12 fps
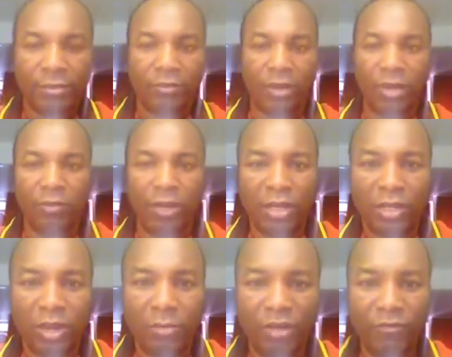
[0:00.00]
Well,
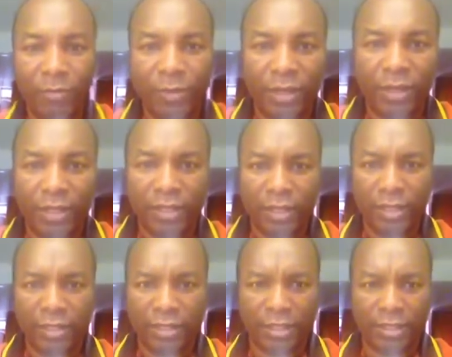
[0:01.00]
welcome everybody.
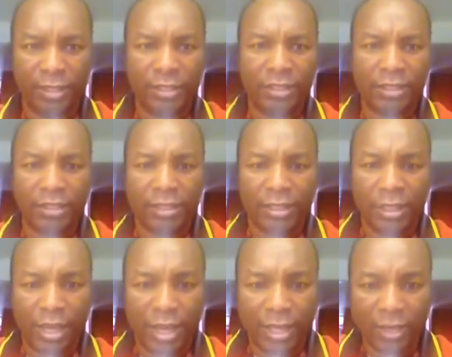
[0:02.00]

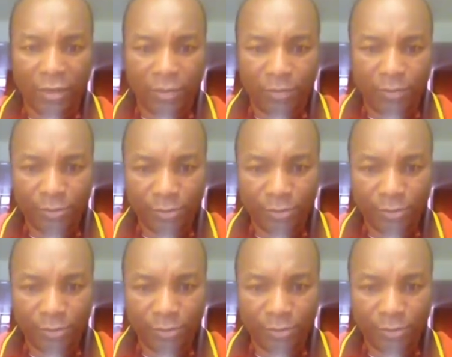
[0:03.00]
I hope